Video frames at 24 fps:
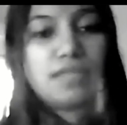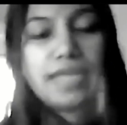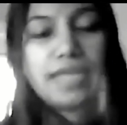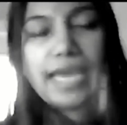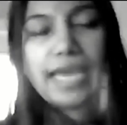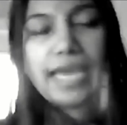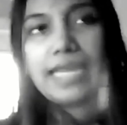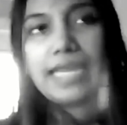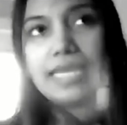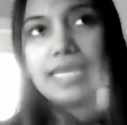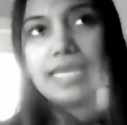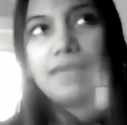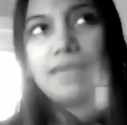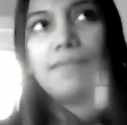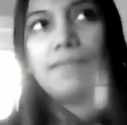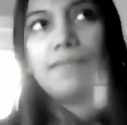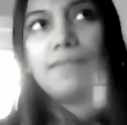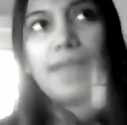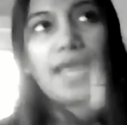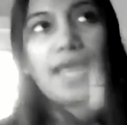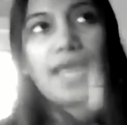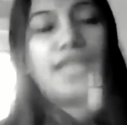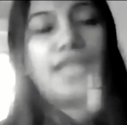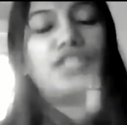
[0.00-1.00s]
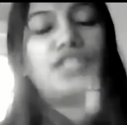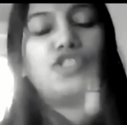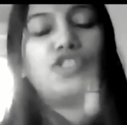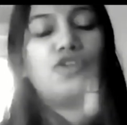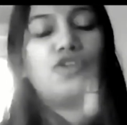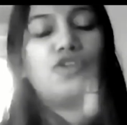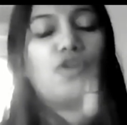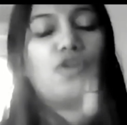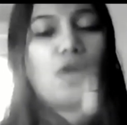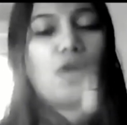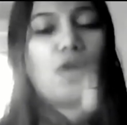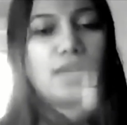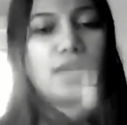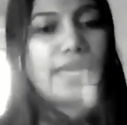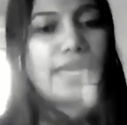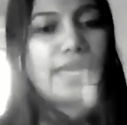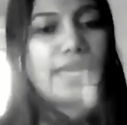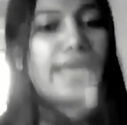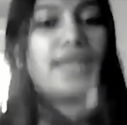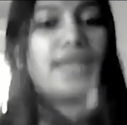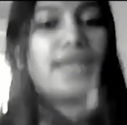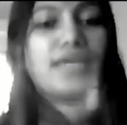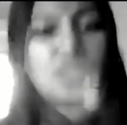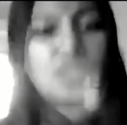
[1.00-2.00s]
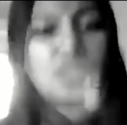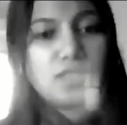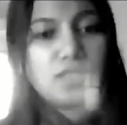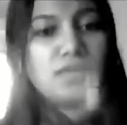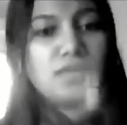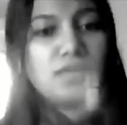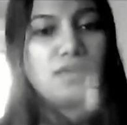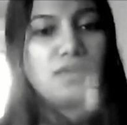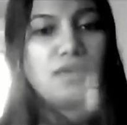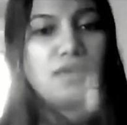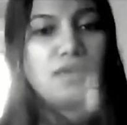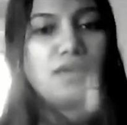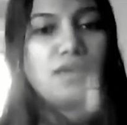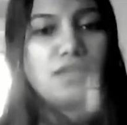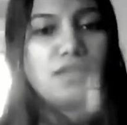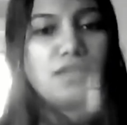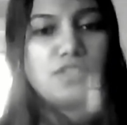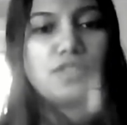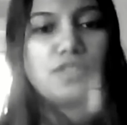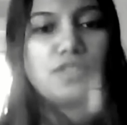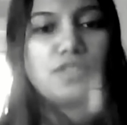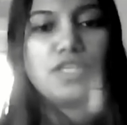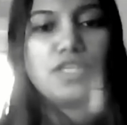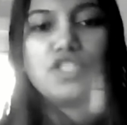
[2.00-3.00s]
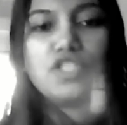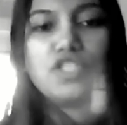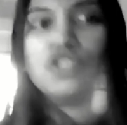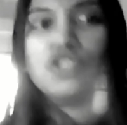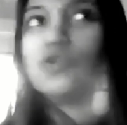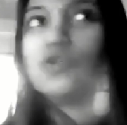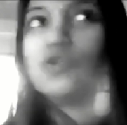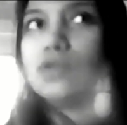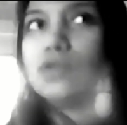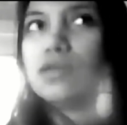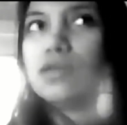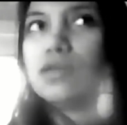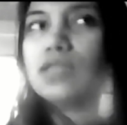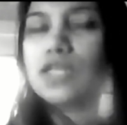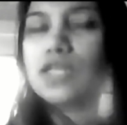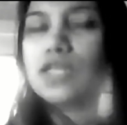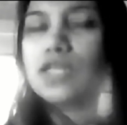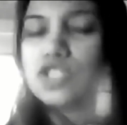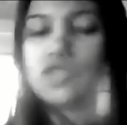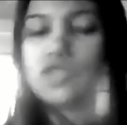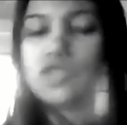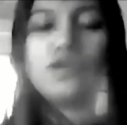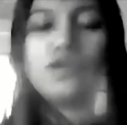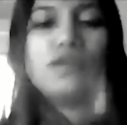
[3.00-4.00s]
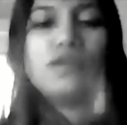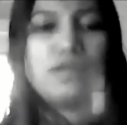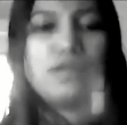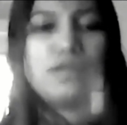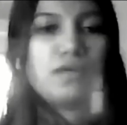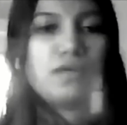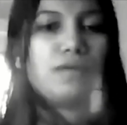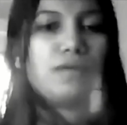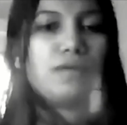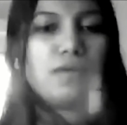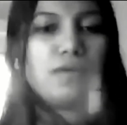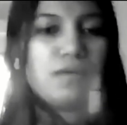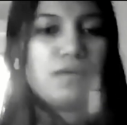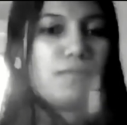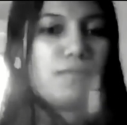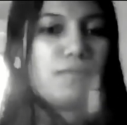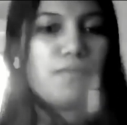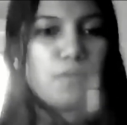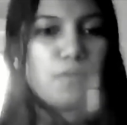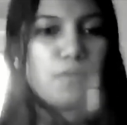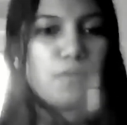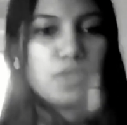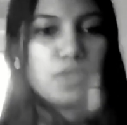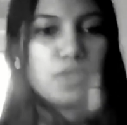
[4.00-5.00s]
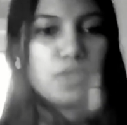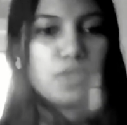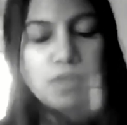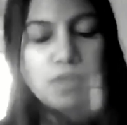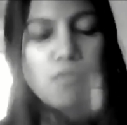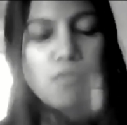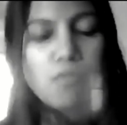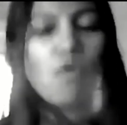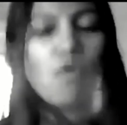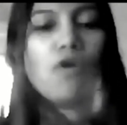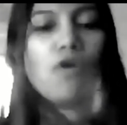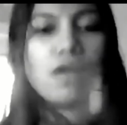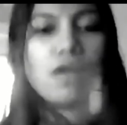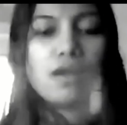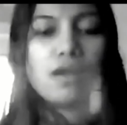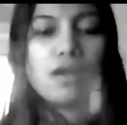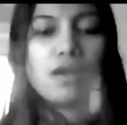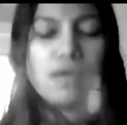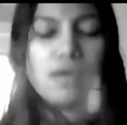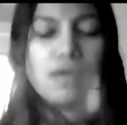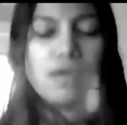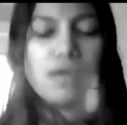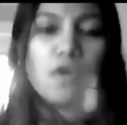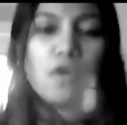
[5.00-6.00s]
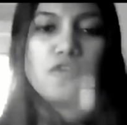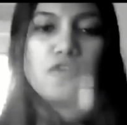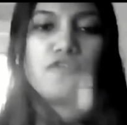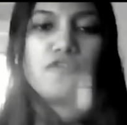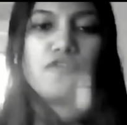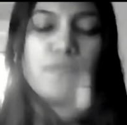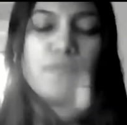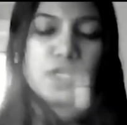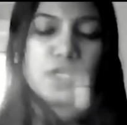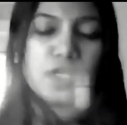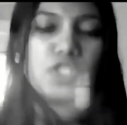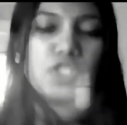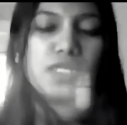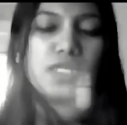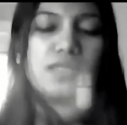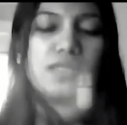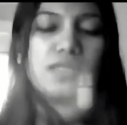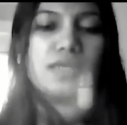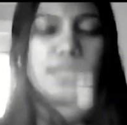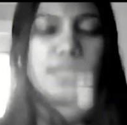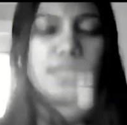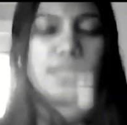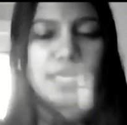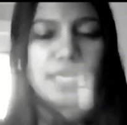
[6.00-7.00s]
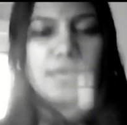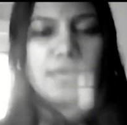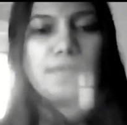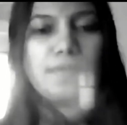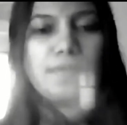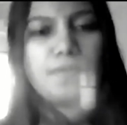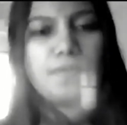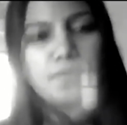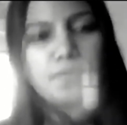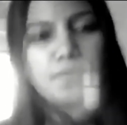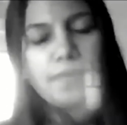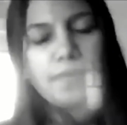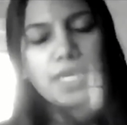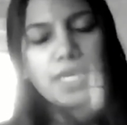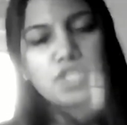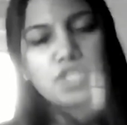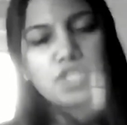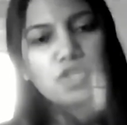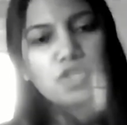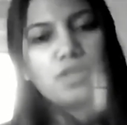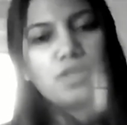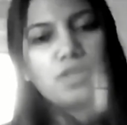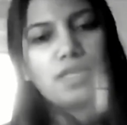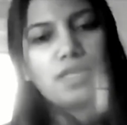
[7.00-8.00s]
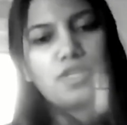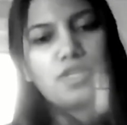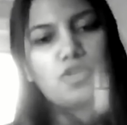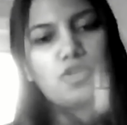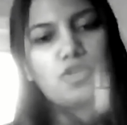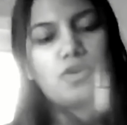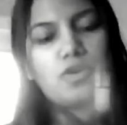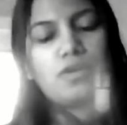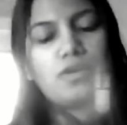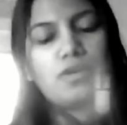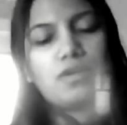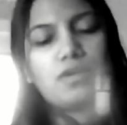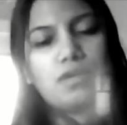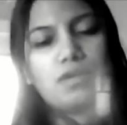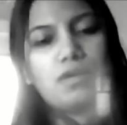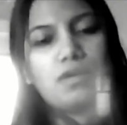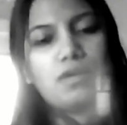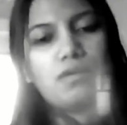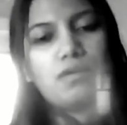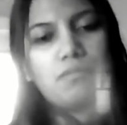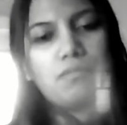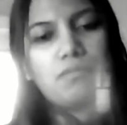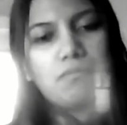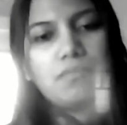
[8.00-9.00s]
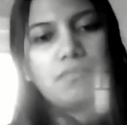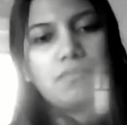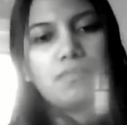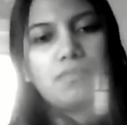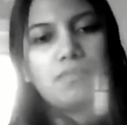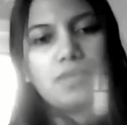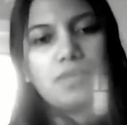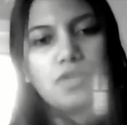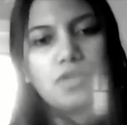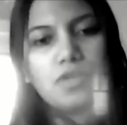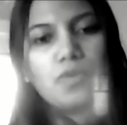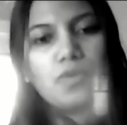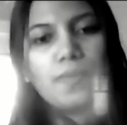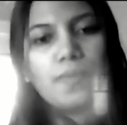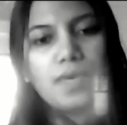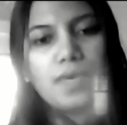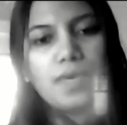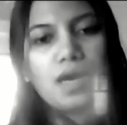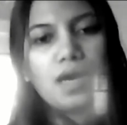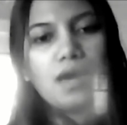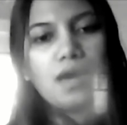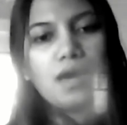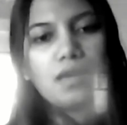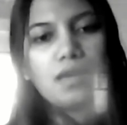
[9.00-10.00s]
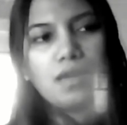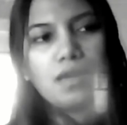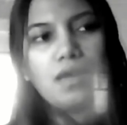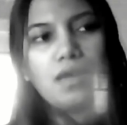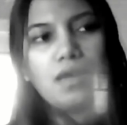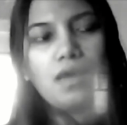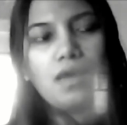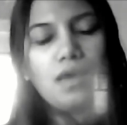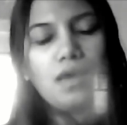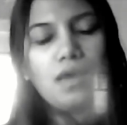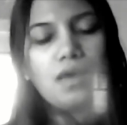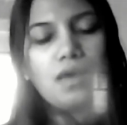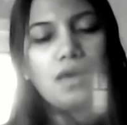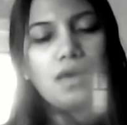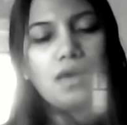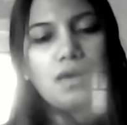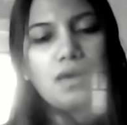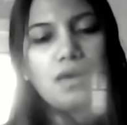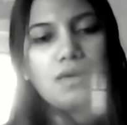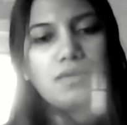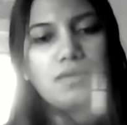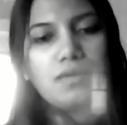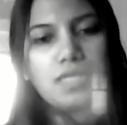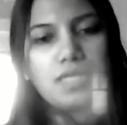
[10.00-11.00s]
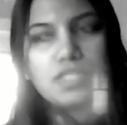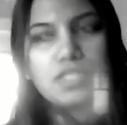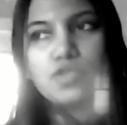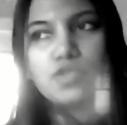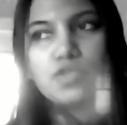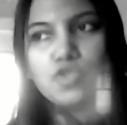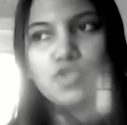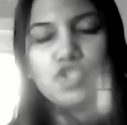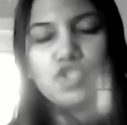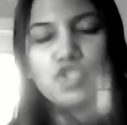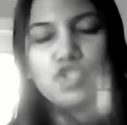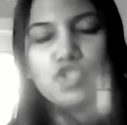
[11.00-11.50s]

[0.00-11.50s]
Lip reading: that any brand should not neglect. So they should put in a lot of budget and make sure that your PR does a good